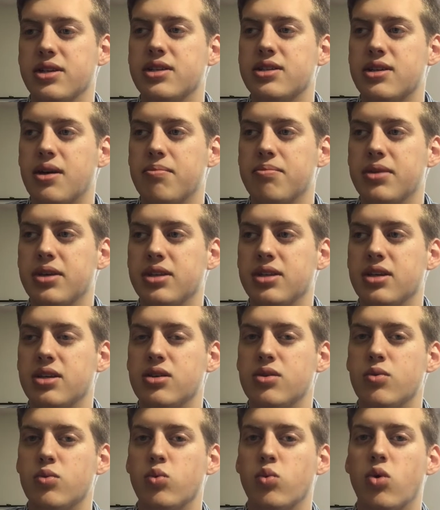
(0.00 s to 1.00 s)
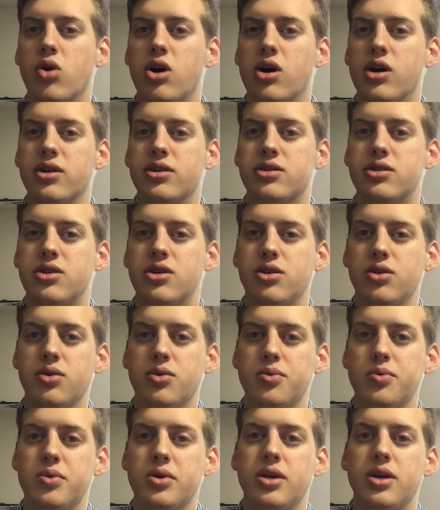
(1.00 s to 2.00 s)
something that you want
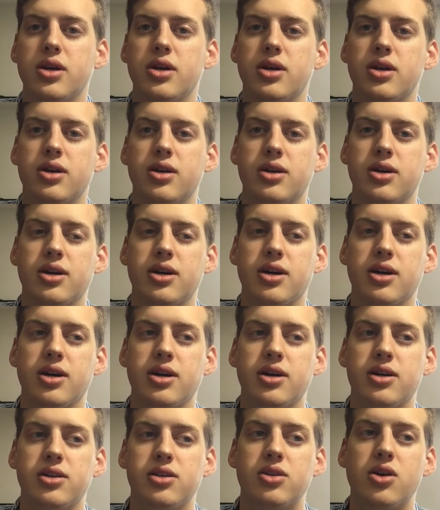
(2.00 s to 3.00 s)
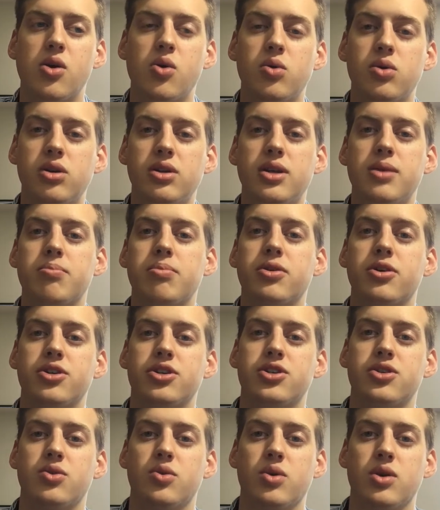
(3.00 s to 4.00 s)
to totally
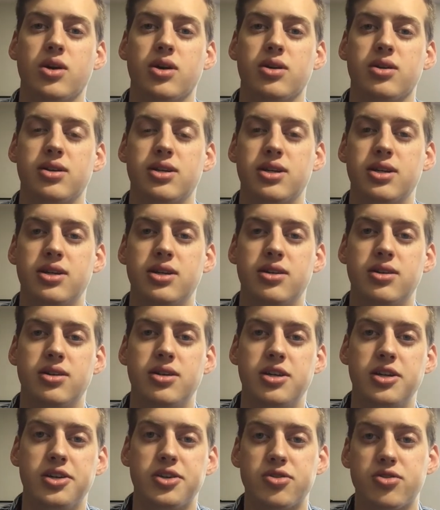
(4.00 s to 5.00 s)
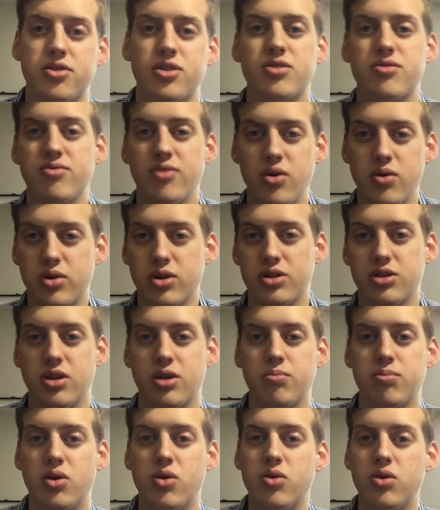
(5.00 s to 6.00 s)
put your interest focus on
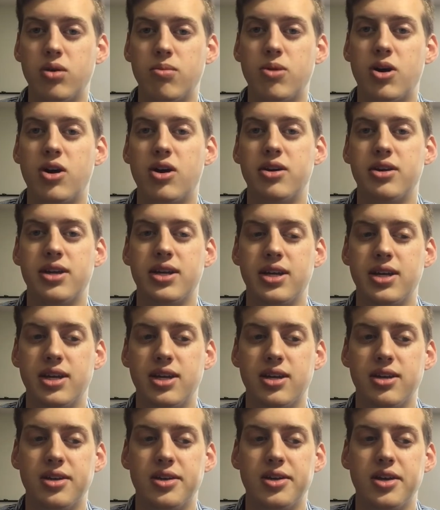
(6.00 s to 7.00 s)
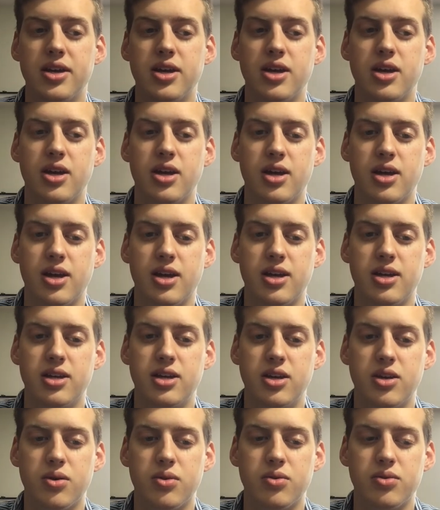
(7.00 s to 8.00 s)
Pokemon in,
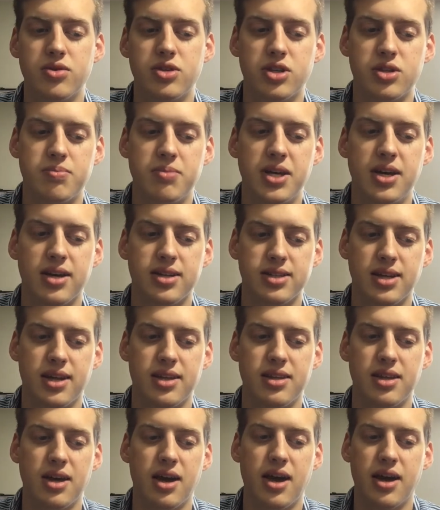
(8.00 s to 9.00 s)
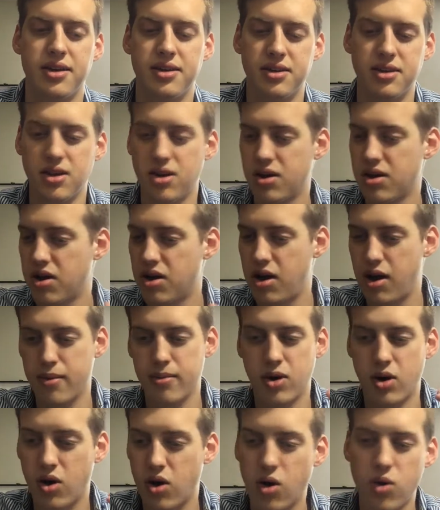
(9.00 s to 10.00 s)
just because I'm
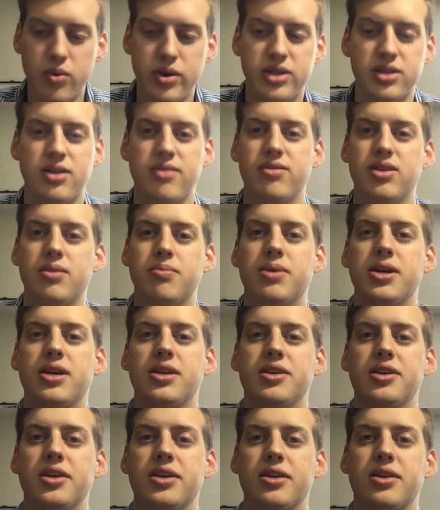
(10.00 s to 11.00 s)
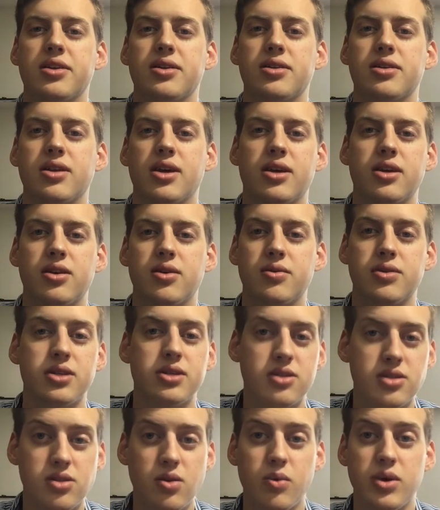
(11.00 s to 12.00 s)
always of the opinion that, this
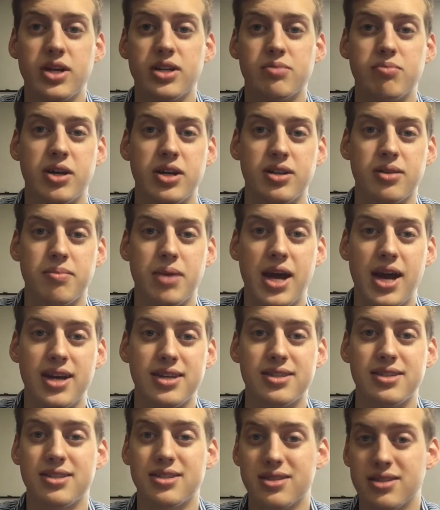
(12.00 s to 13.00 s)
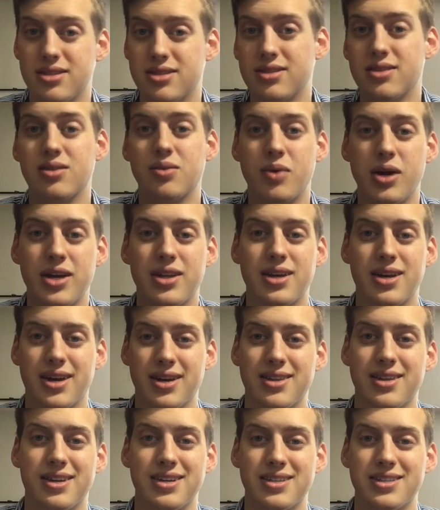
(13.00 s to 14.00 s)
is the way it's been in the past and this is the way that I
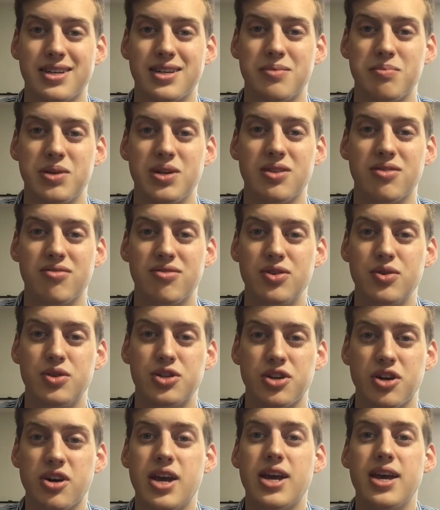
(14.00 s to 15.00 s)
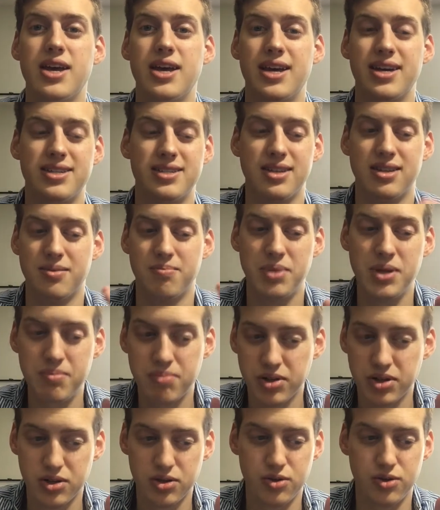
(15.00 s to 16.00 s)
think it's going to be in the future, is that the
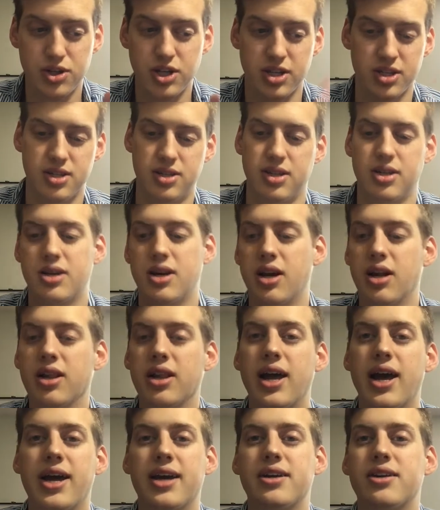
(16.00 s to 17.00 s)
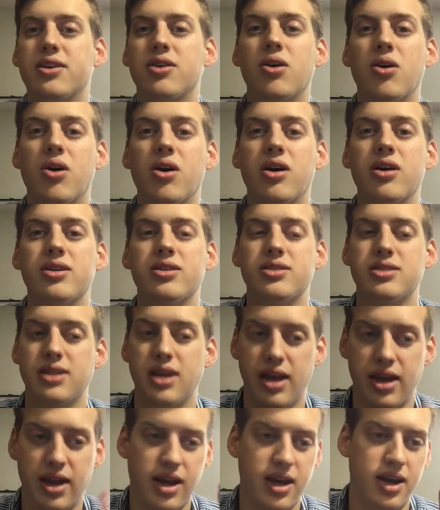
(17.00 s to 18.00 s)
people who just collect cards
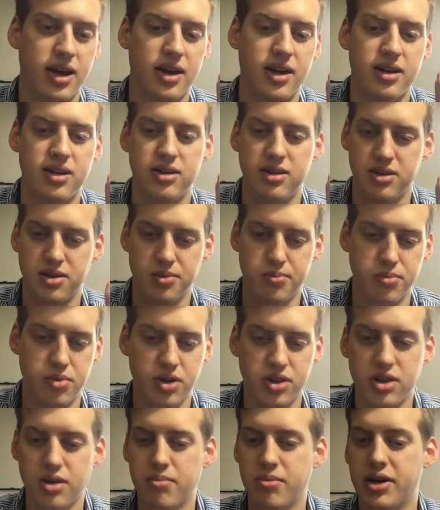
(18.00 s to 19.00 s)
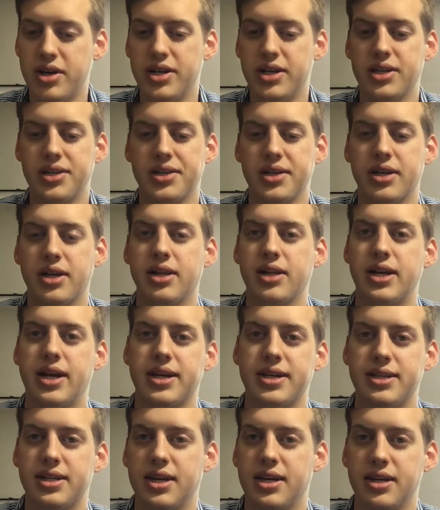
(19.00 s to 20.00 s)
and, put their money into
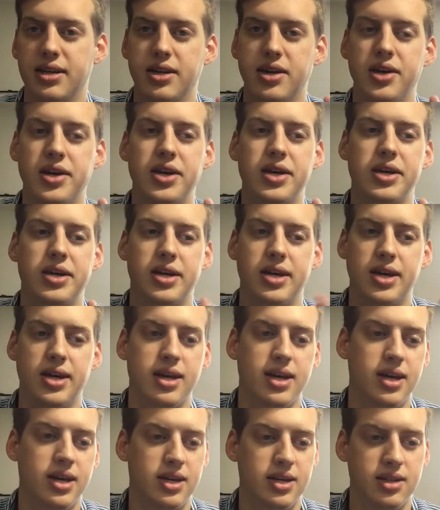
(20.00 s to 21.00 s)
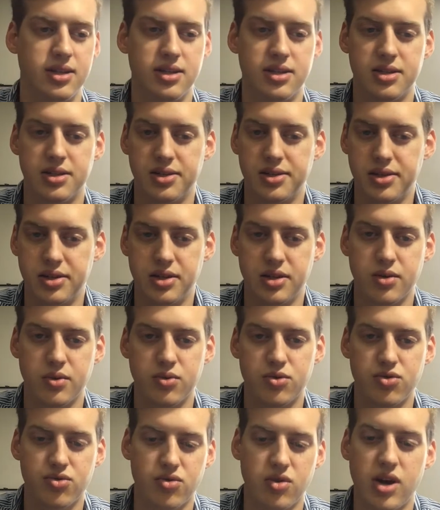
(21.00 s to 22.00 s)
collecting and,
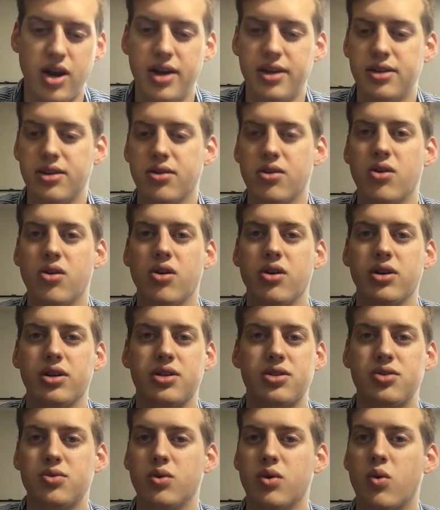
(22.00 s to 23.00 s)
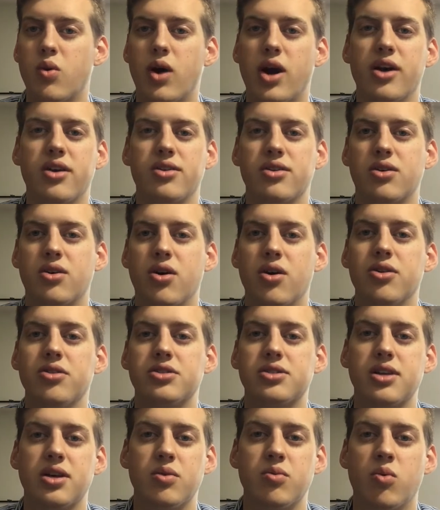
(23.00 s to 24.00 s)
try their hardest to acquire the
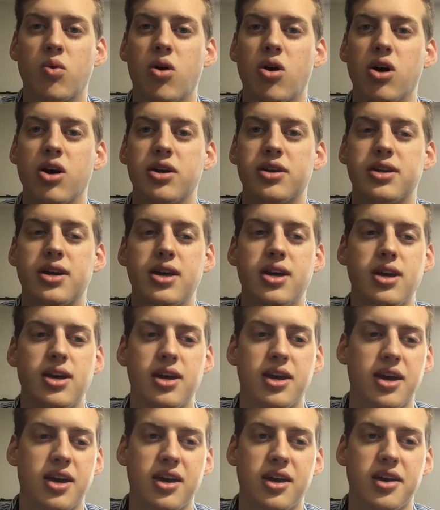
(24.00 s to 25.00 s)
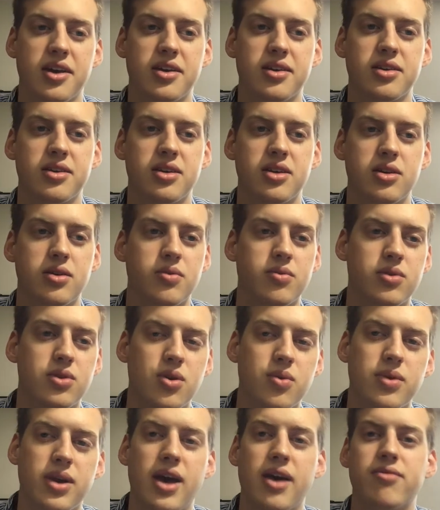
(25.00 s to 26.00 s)
cards they want and,
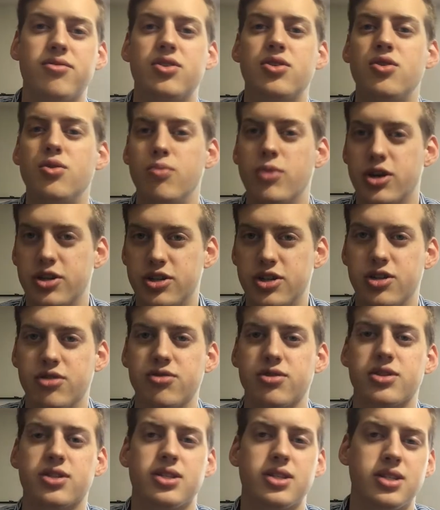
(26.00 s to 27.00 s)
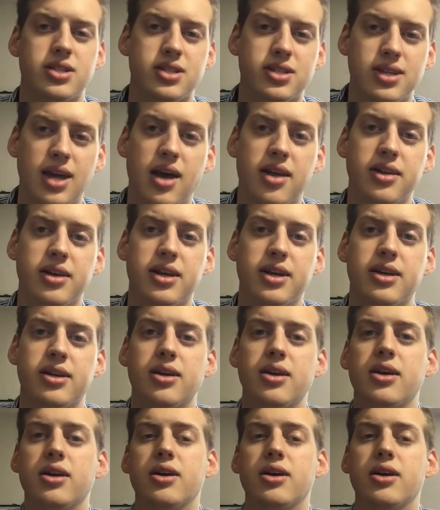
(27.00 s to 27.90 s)
don't have too much interest in selling,